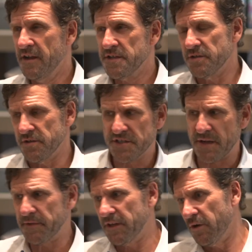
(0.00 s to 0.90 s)
So there's
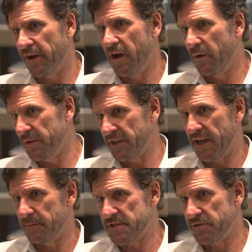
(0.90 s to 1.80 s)
something going on with the
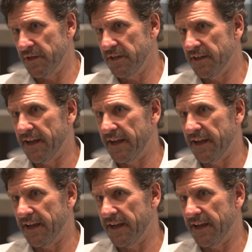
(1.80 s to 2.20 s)
chemistry,